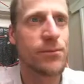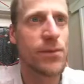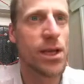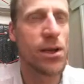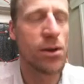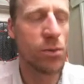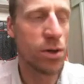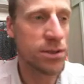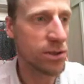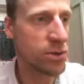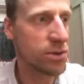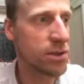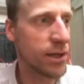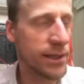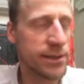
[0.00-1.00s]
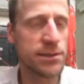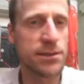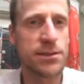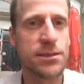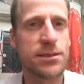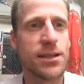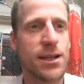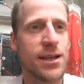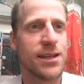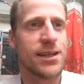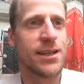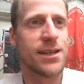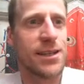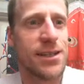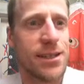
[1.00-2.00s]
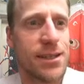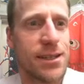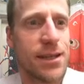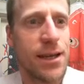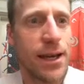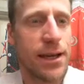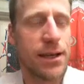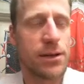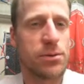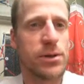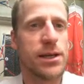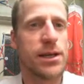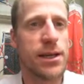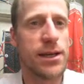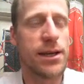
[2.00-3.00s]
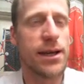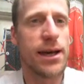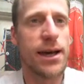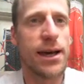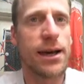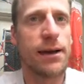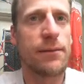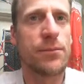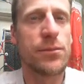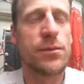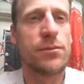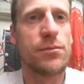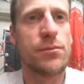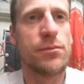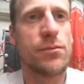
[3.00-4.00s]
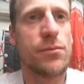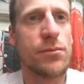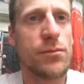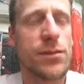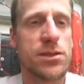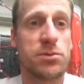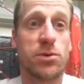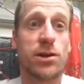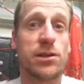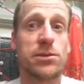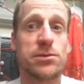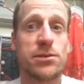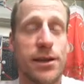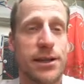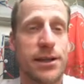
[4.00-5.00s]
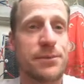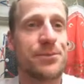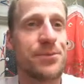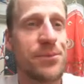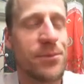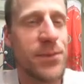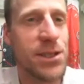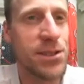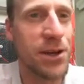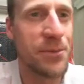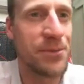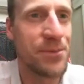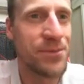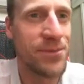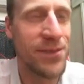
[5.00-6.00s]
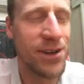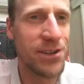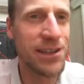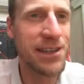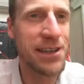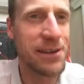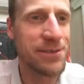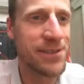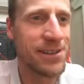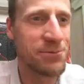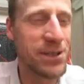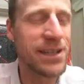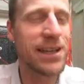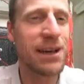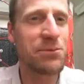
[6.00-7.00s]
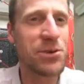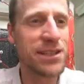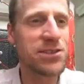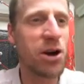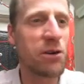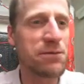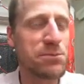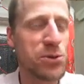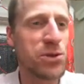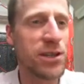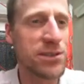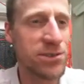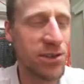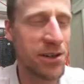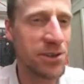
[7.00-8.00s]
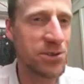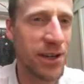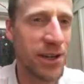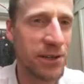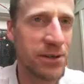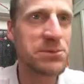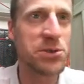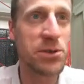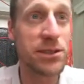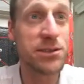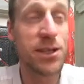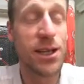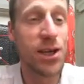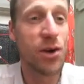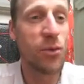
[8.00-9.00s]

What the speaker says: run onto this waveguide illustration here and compare that to tide gauge observation. What does it look like? This is